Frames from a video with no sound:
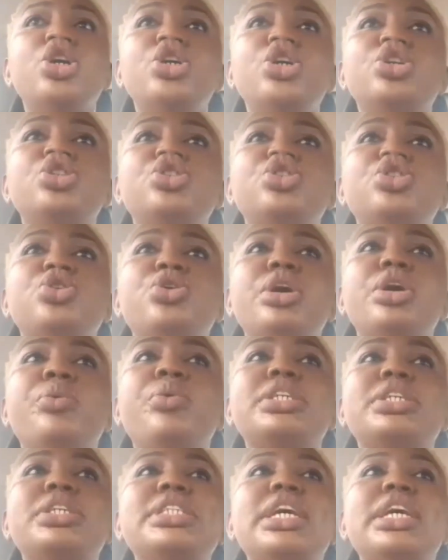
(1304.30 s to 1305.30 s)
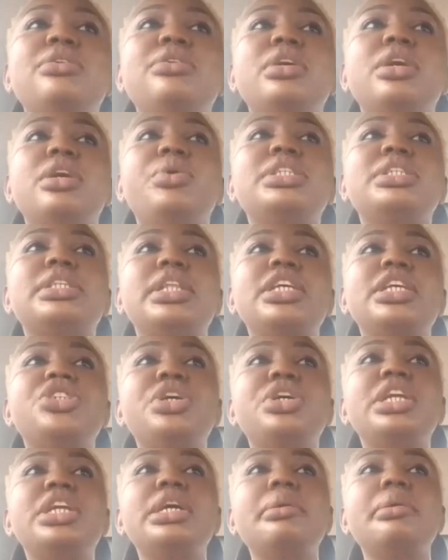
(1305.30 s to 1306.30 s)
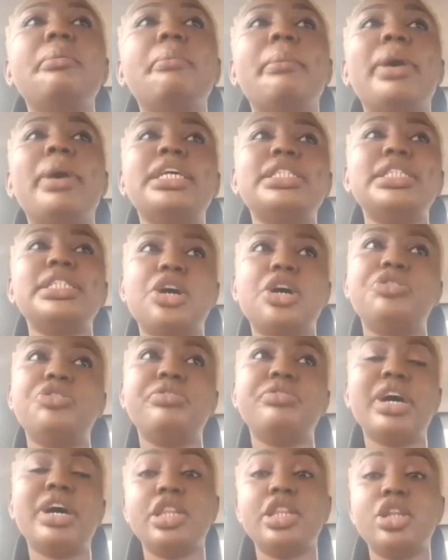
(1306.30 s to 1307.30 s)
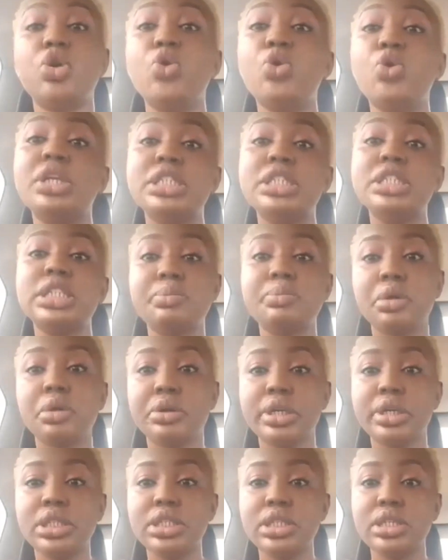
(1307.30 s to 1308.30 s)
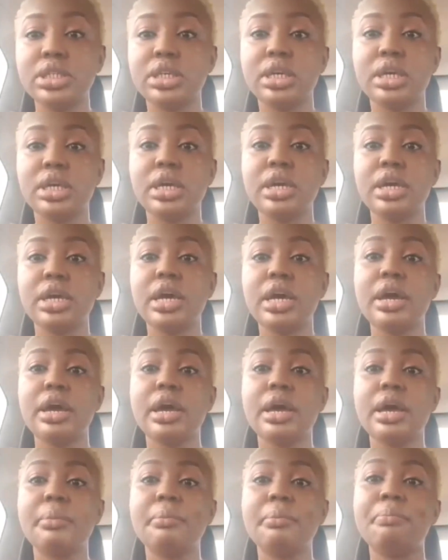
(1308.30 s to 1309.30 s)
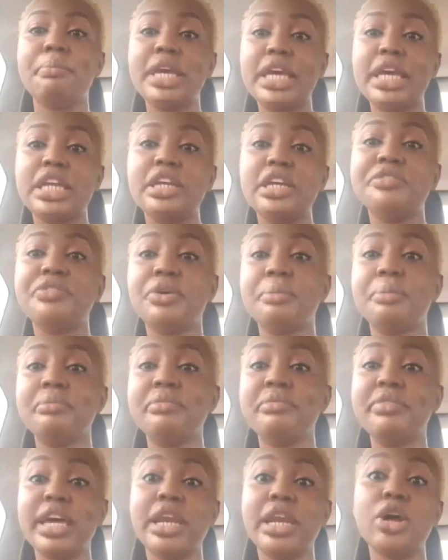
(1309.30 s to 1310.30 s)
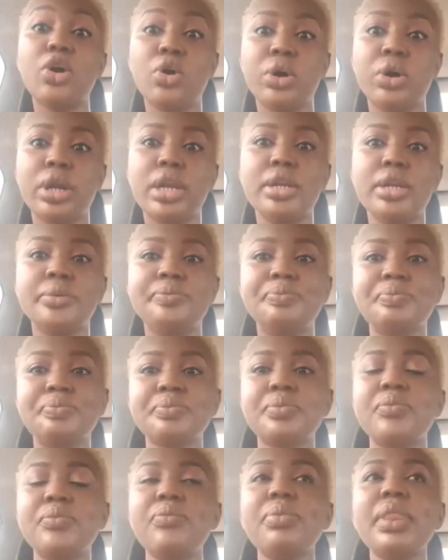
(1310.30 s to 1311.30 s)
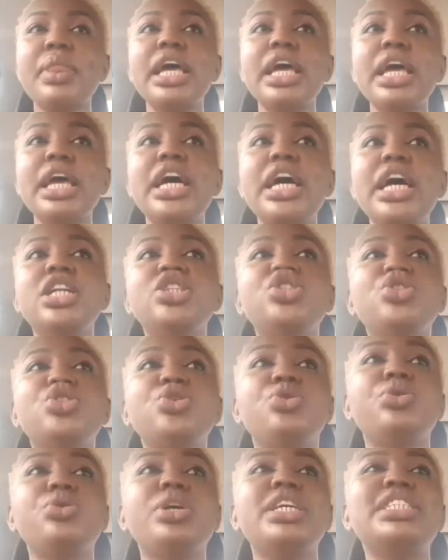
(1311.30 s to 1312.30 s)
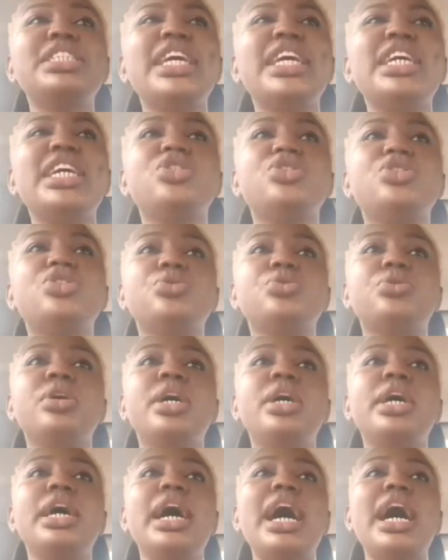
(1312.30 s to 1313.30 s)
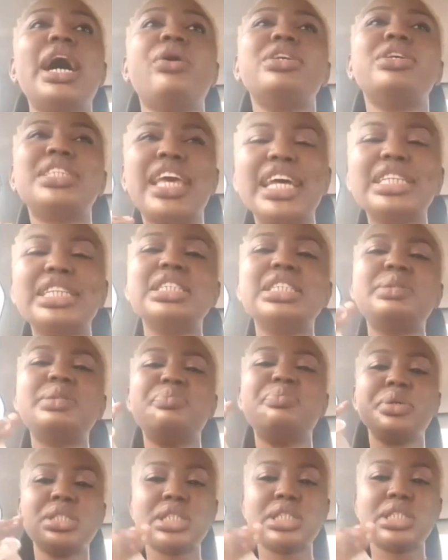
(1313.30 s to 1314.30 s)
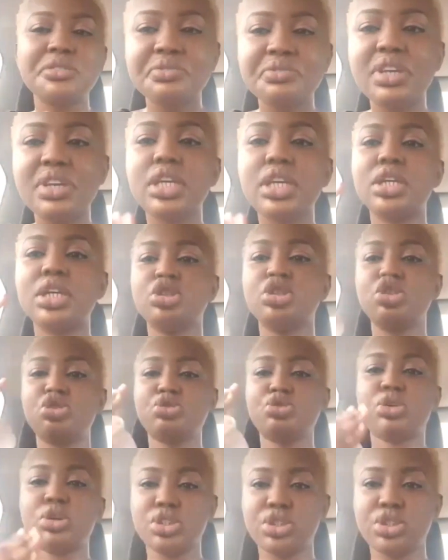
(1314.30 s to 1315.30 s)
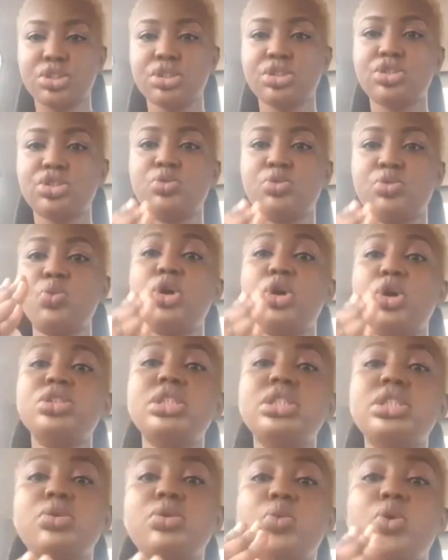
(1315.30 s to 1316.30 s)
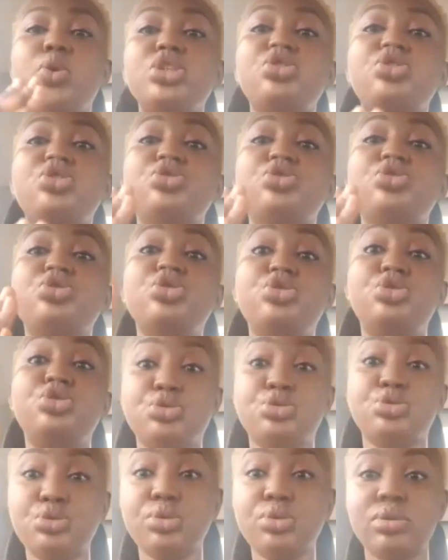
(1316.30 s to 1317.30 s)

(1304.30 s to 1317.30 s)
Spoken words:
so it was literally myself and the Holy Spirit beginning from then on. And so I was getting specific instructions on what to do,